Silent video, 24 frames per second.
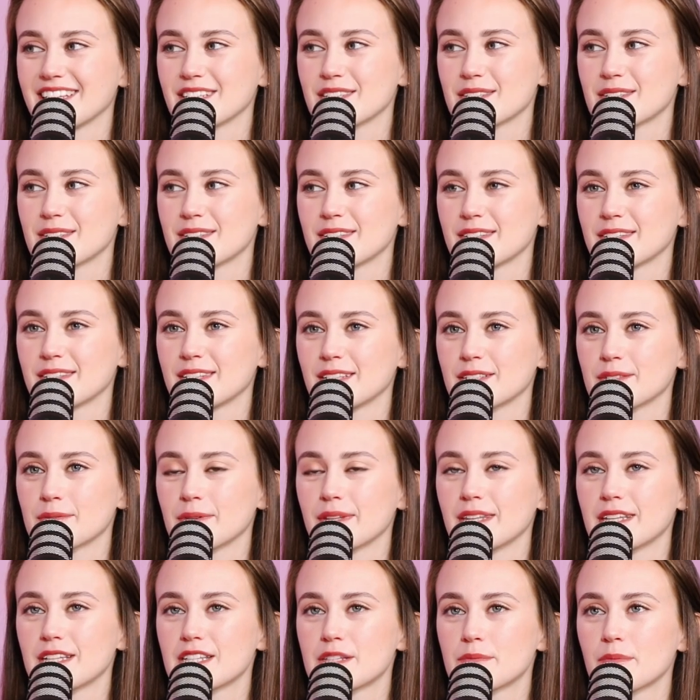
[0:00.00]
That's why
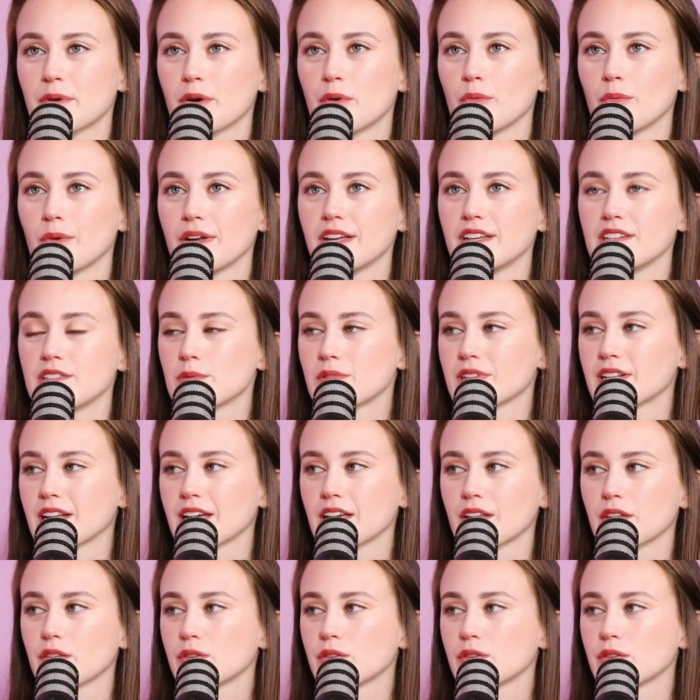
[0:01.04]
they spell wings with like